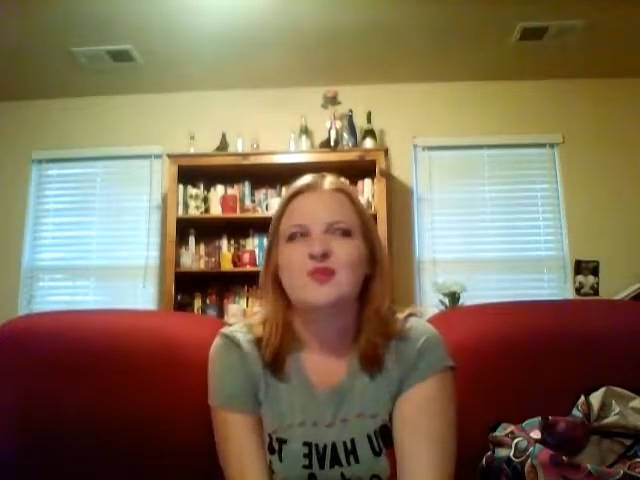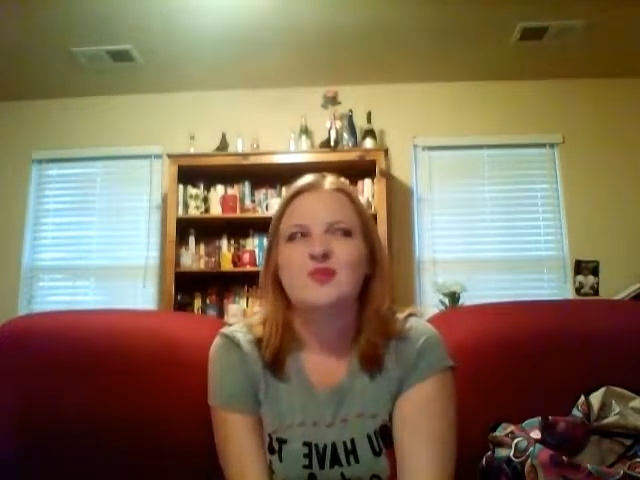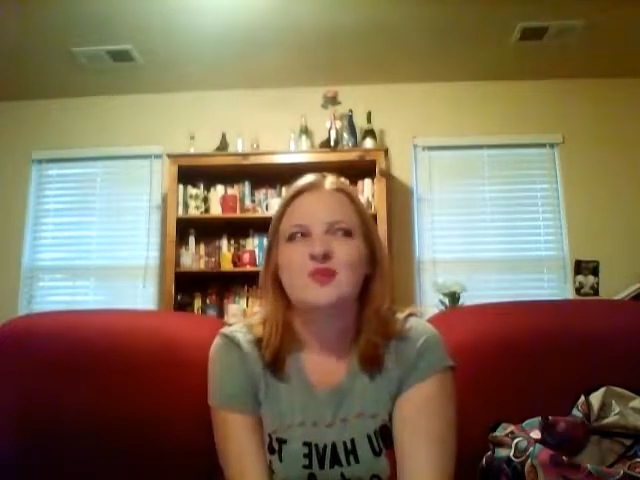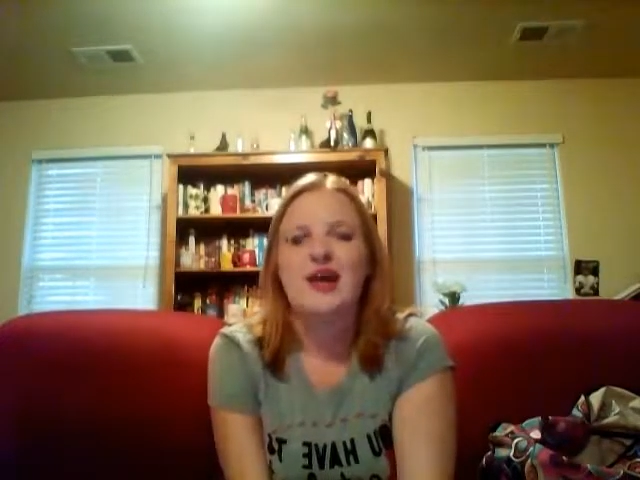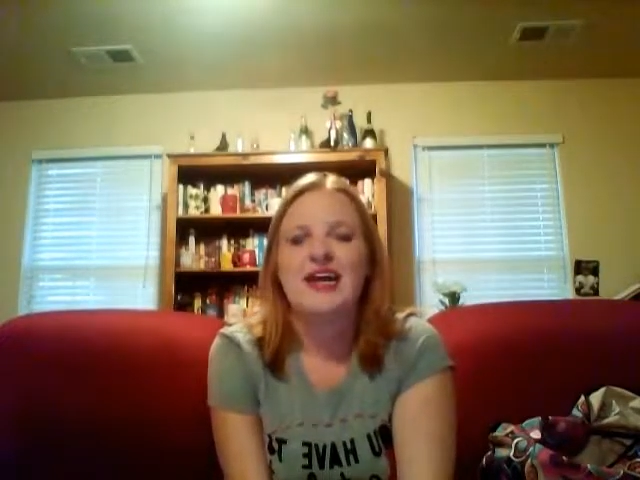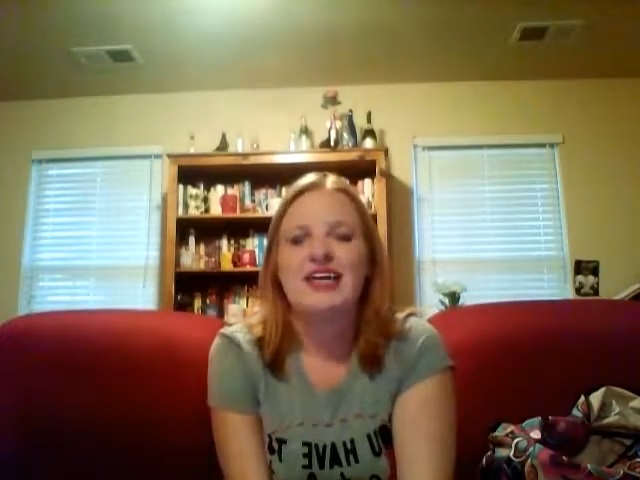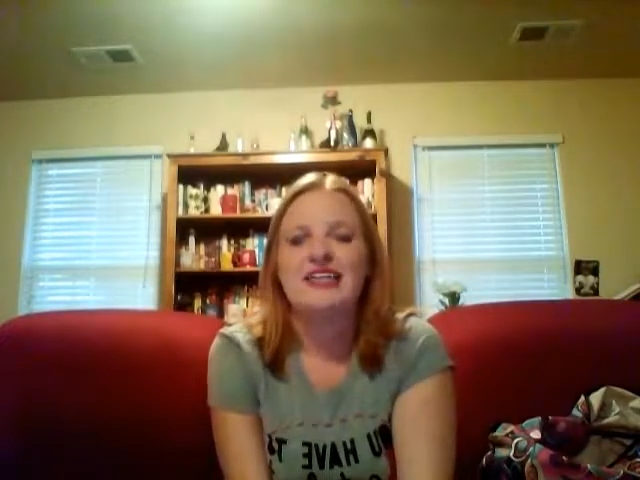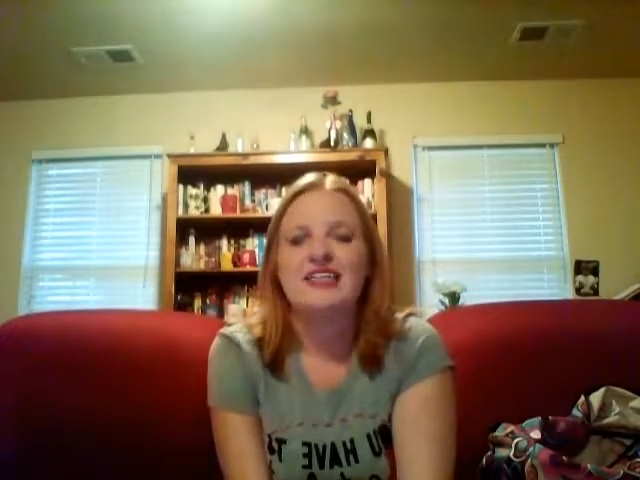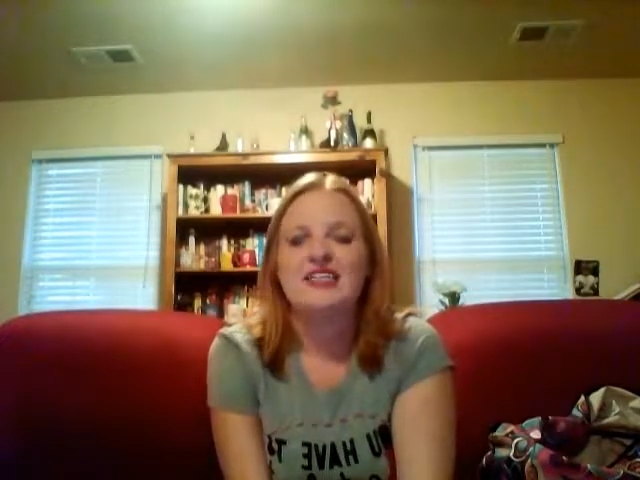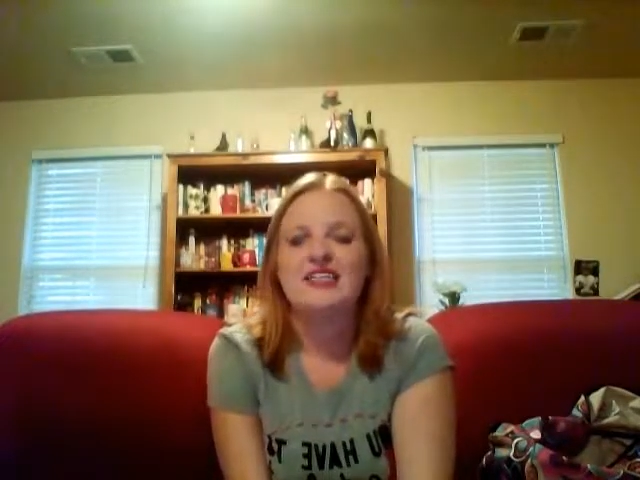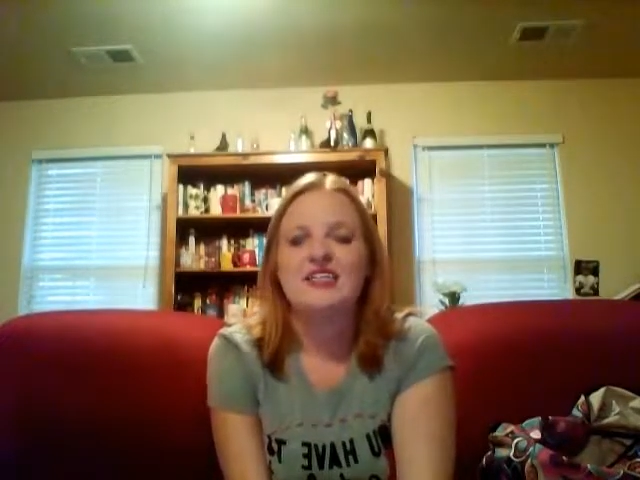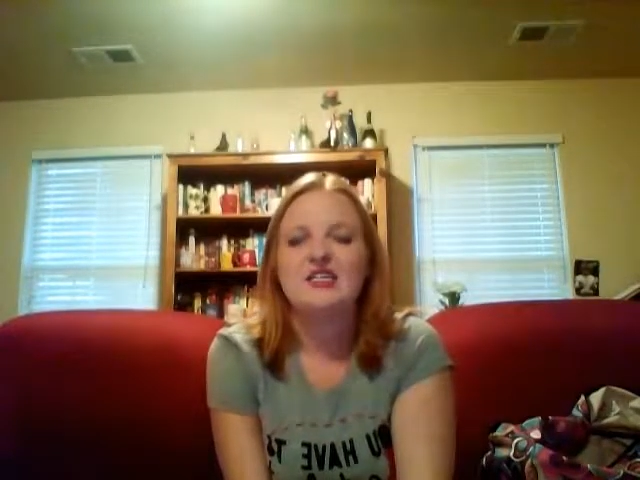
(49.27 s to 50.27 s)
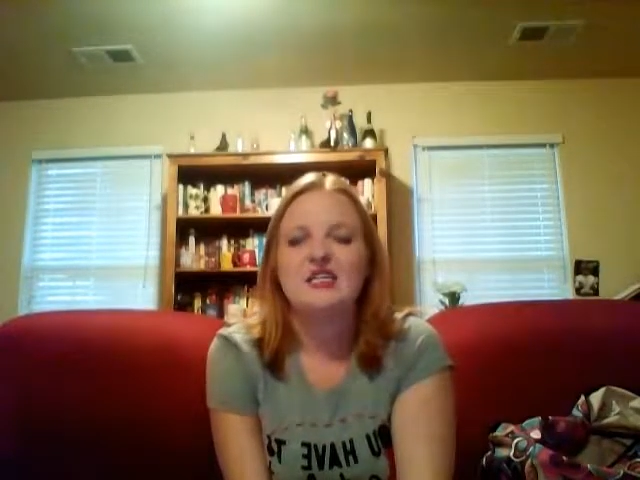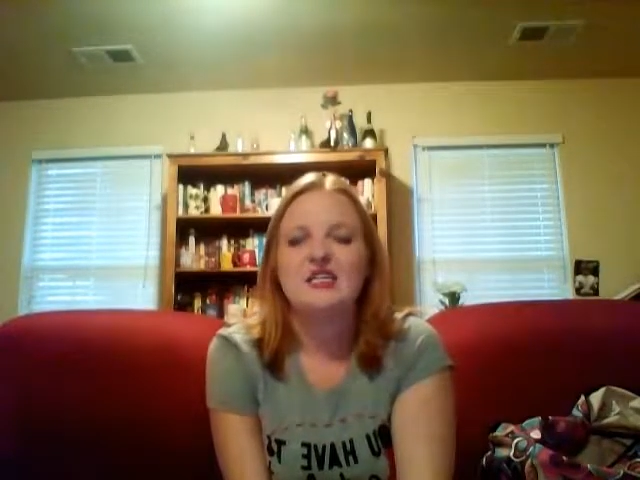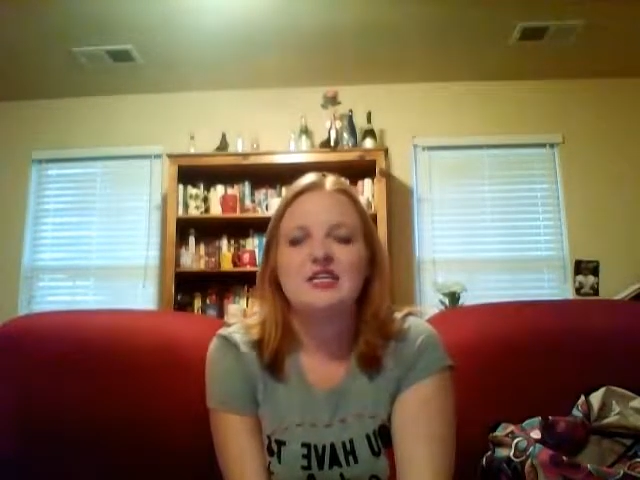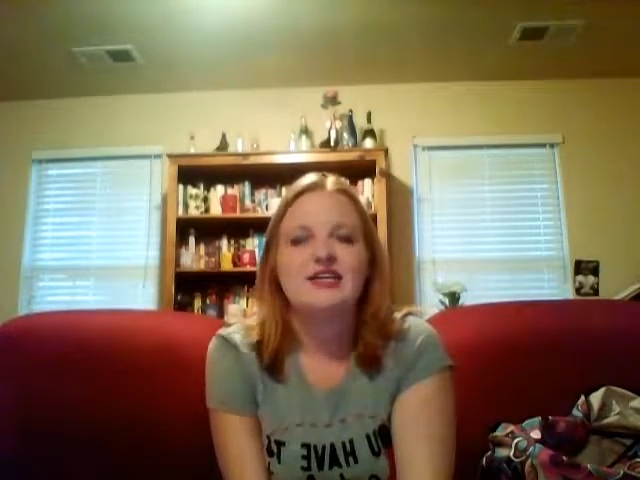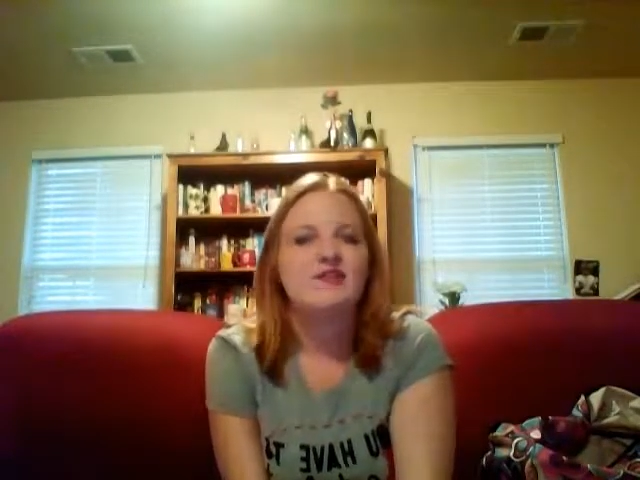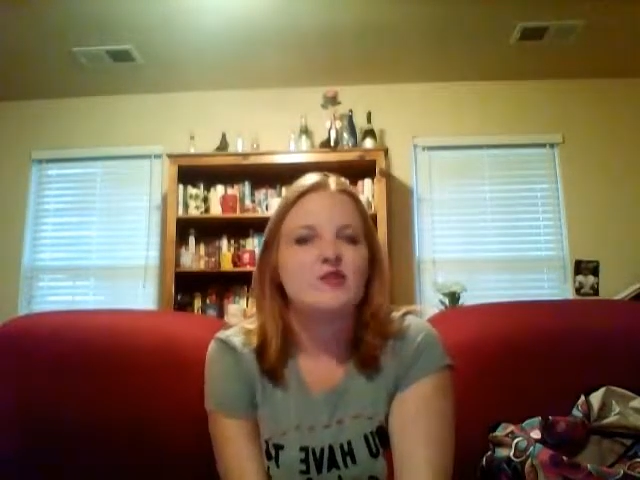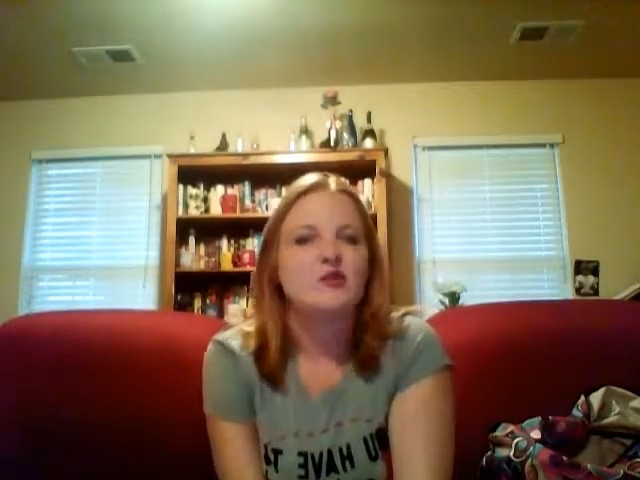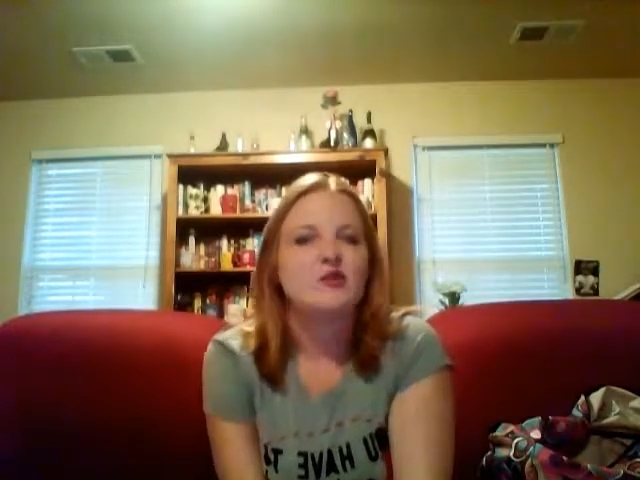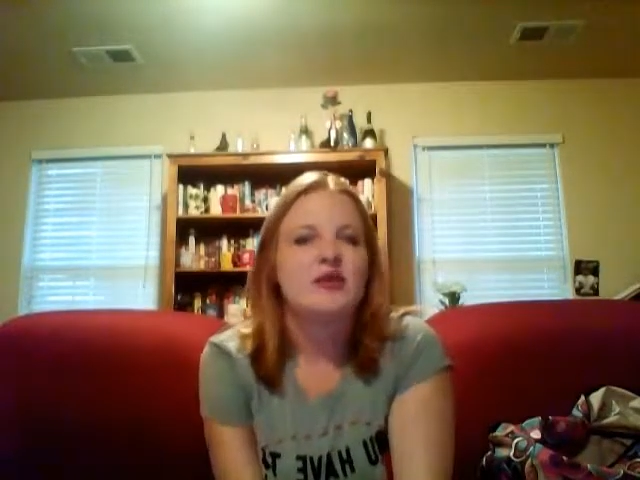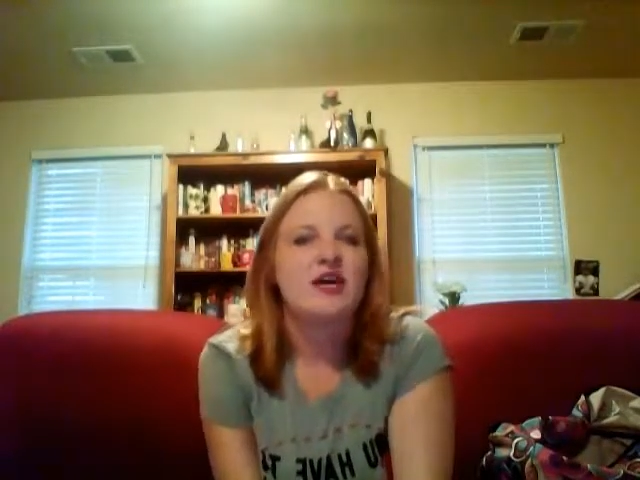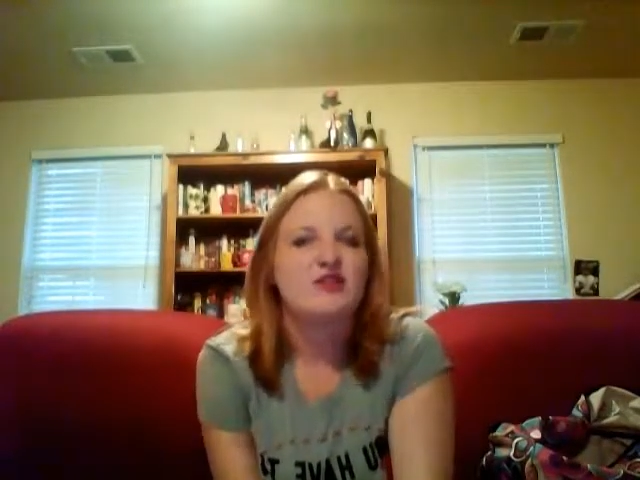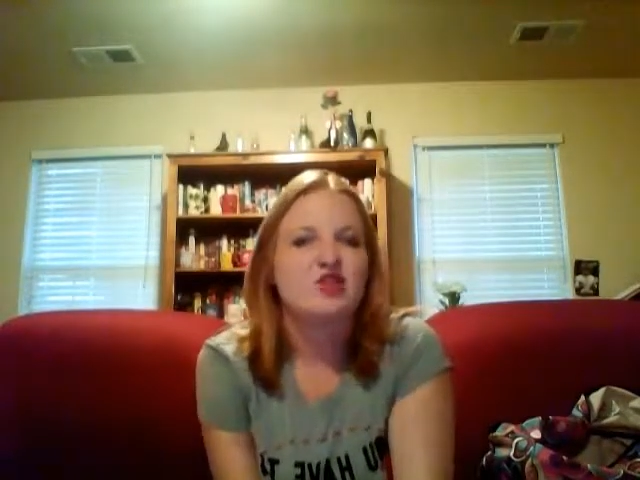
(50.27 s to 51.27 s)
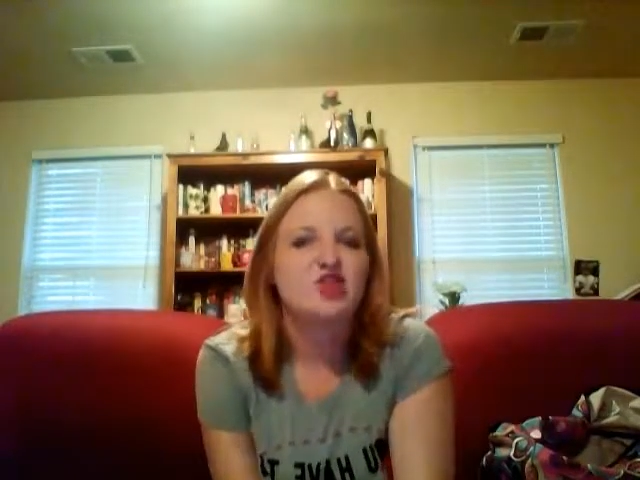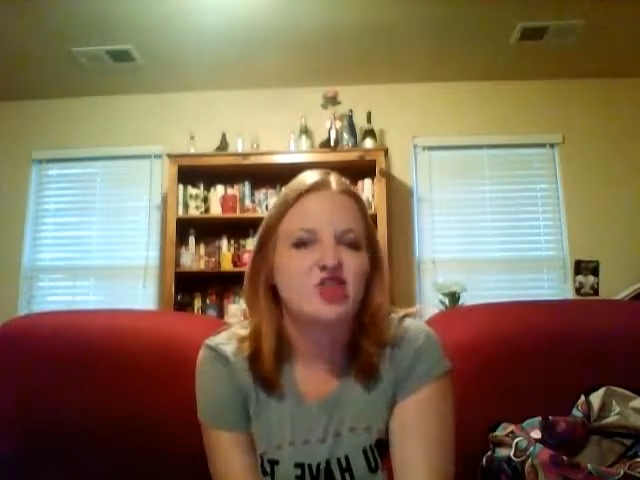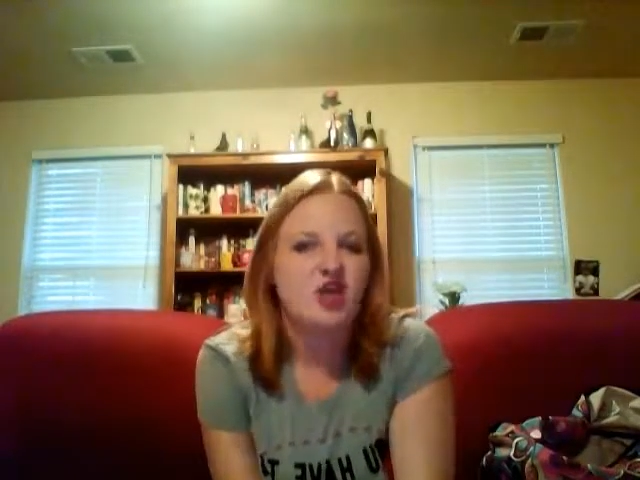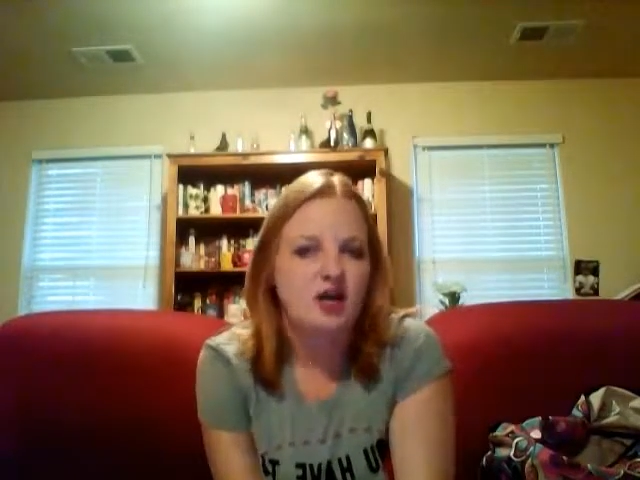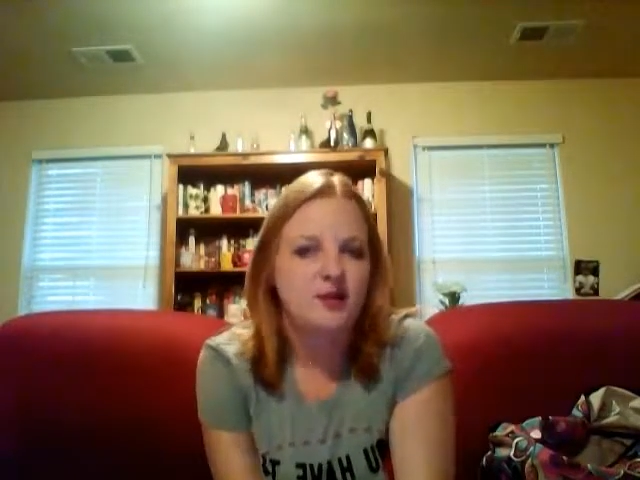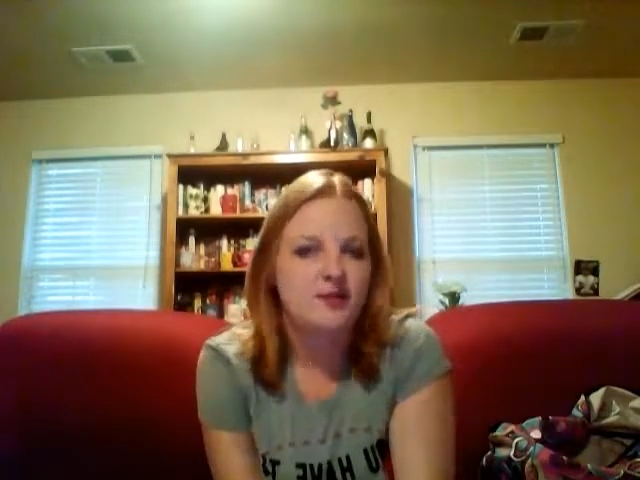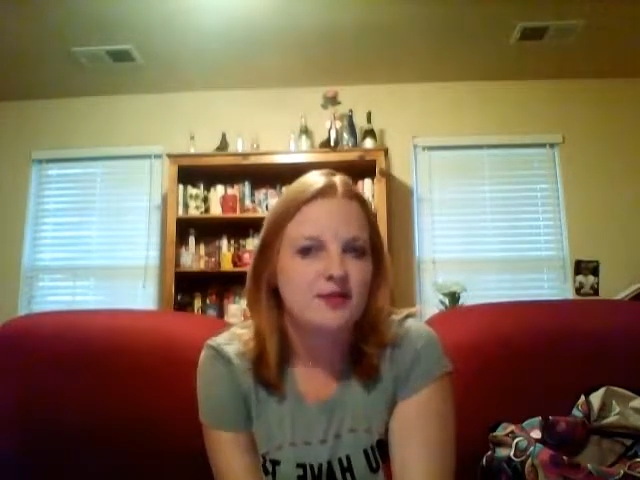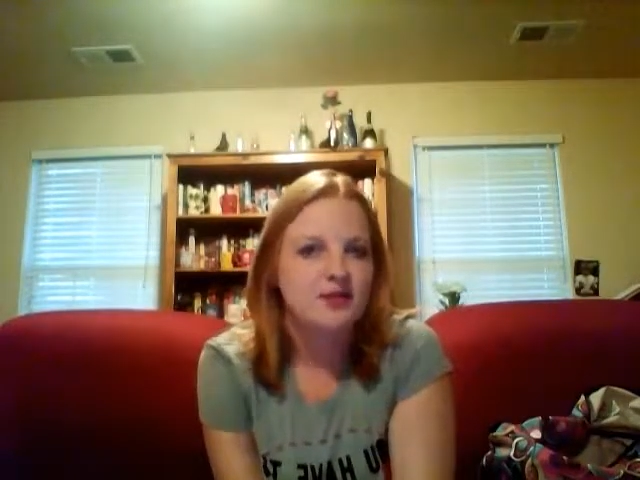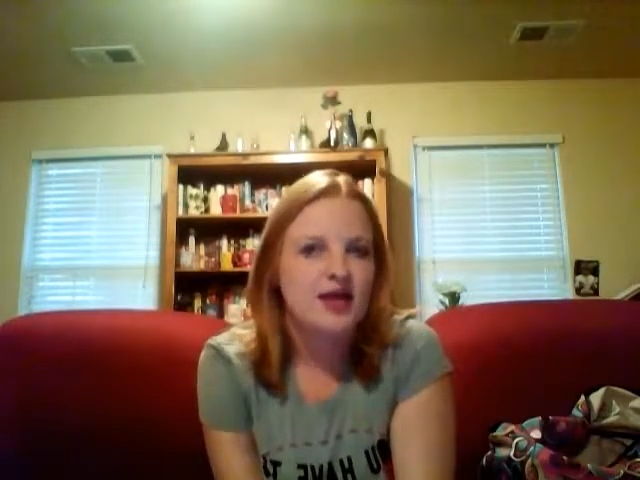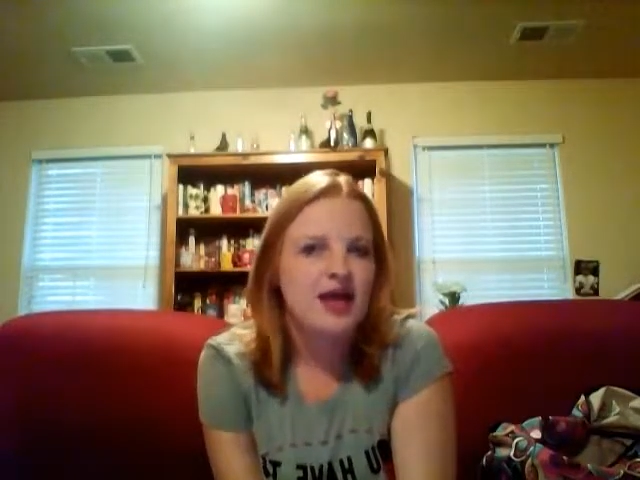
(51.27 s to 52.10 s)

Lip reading: Wait, if you don't have a job,